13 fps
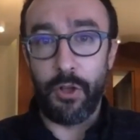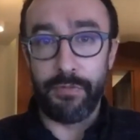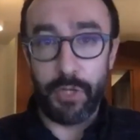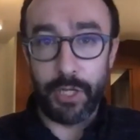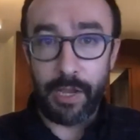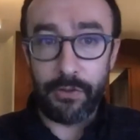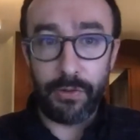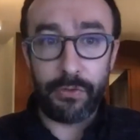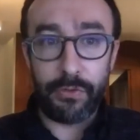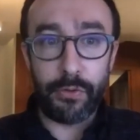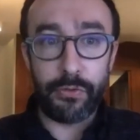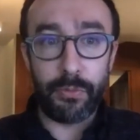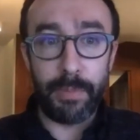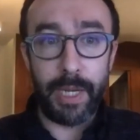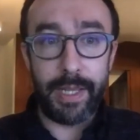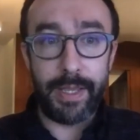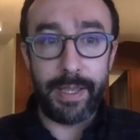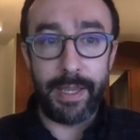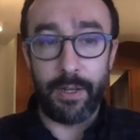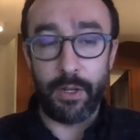all of you guys use social
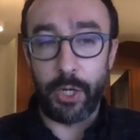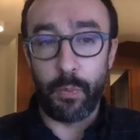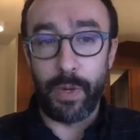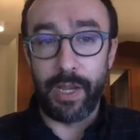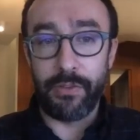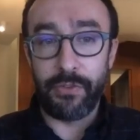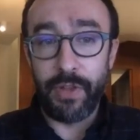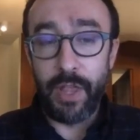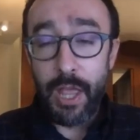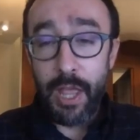media in a lot of ways,